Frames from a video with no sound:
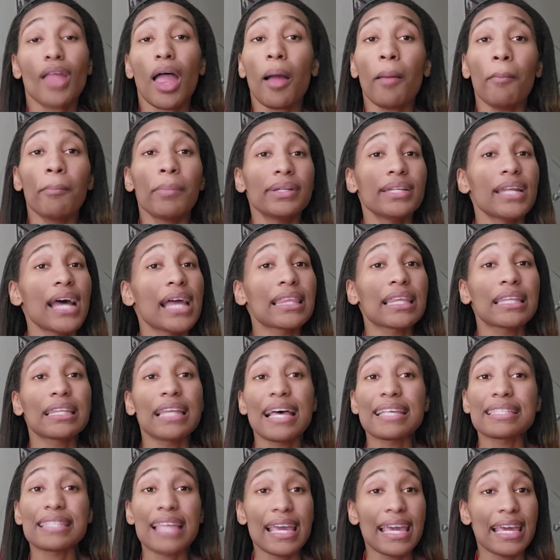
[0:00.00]
but
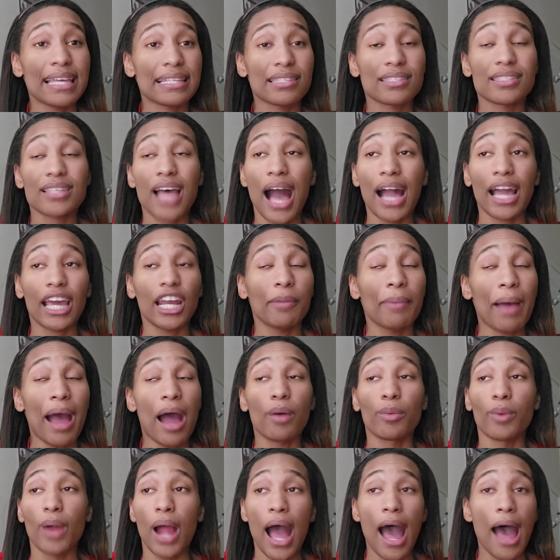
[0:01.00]
nonetheless, they get to talking
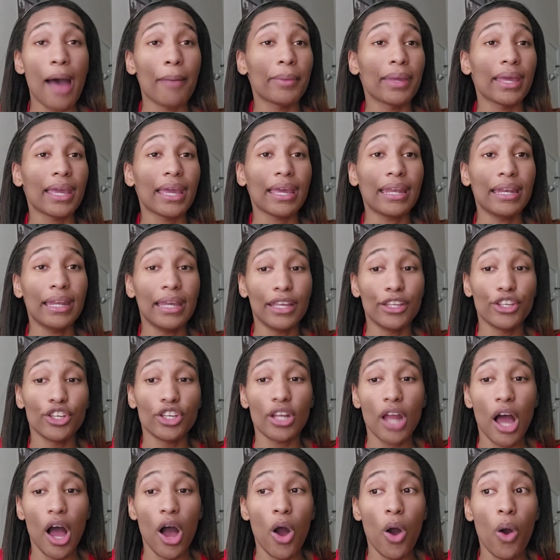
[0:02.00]
about Robyn and you
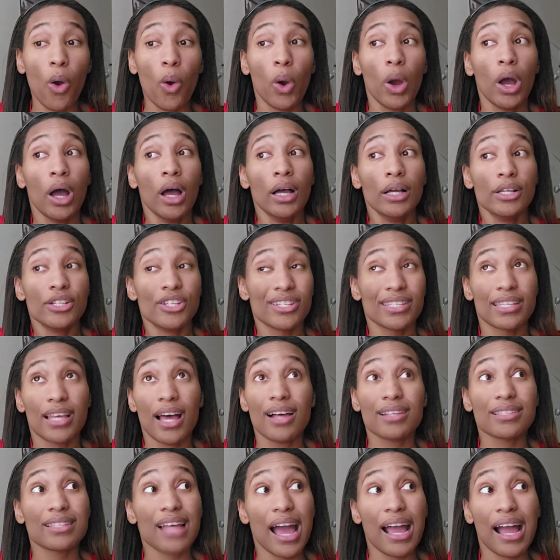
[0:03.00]
know
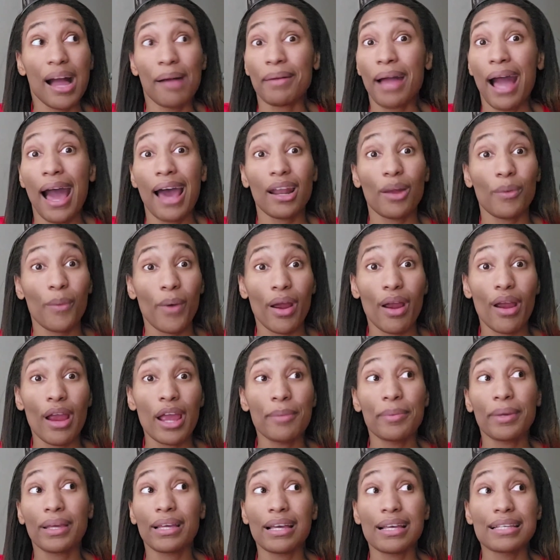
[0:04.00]
Gizelle's like, I'm kind of worried
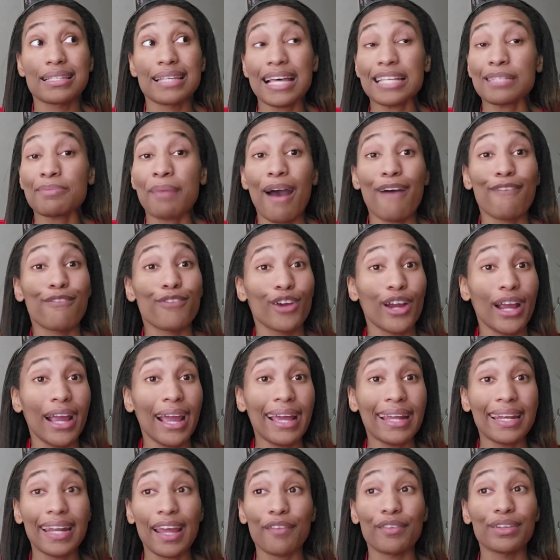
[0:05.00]
because that's my friend
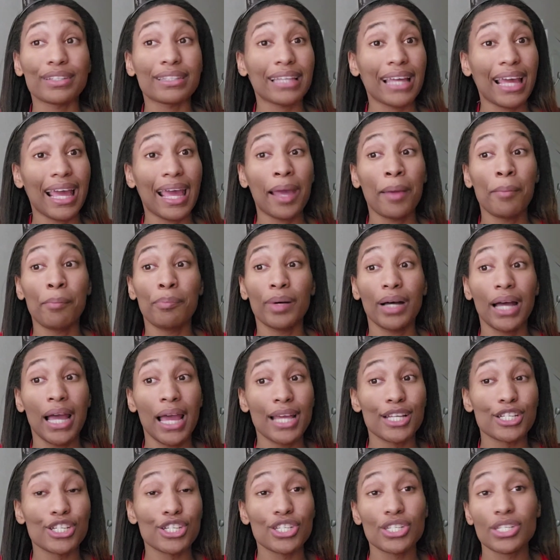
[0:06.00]
and everything,
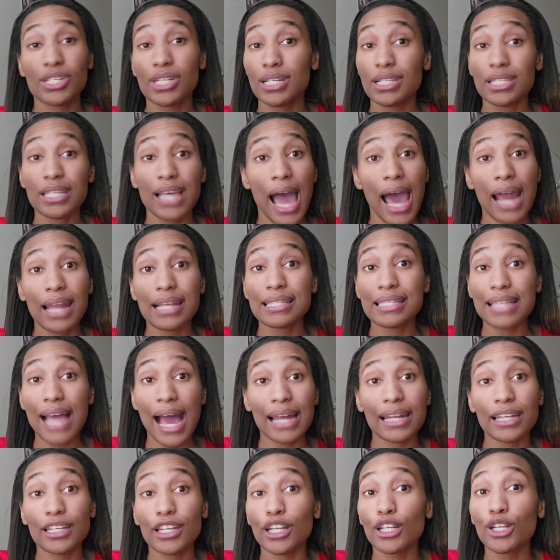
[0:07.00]
but she's kind of
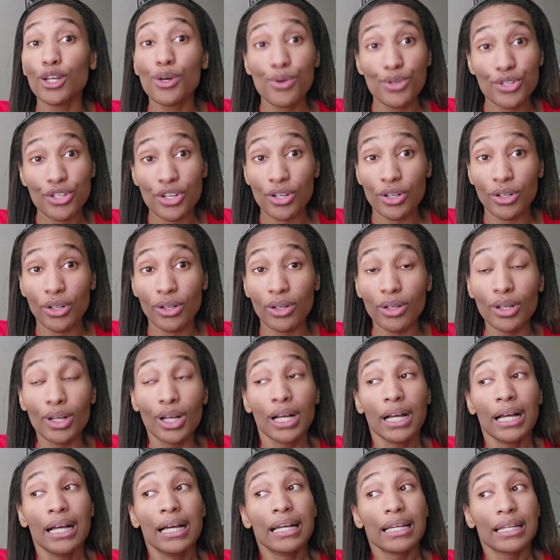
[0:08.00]
sounding delusional,
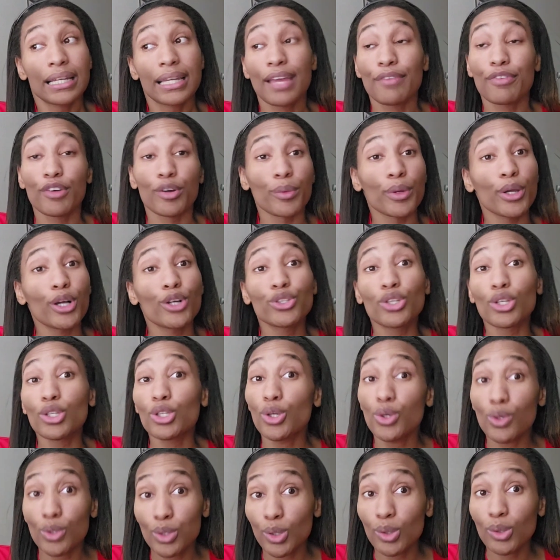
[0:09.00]
giving real
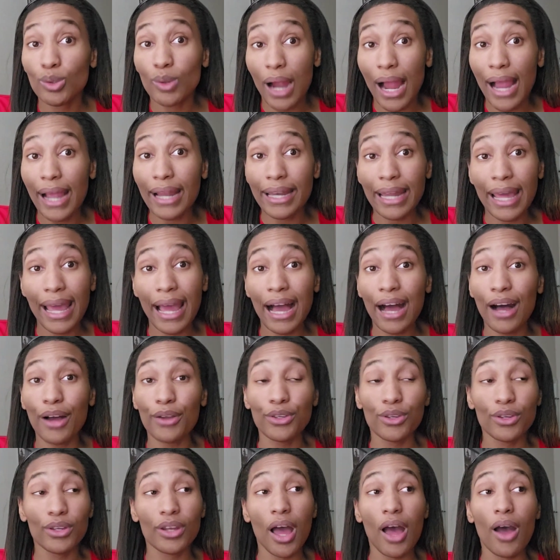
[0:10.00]
delulu right now,
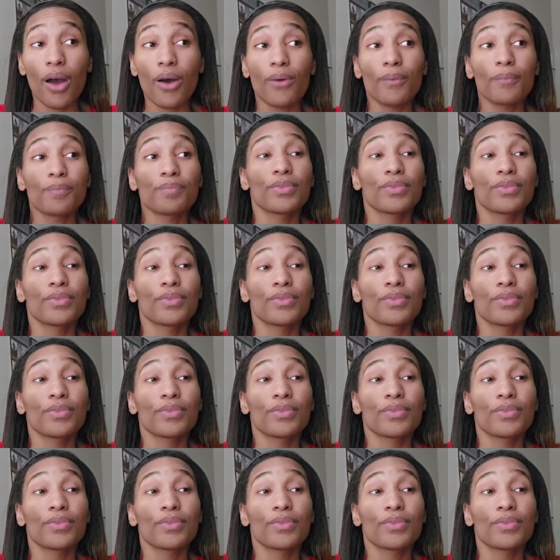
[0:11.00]
you know?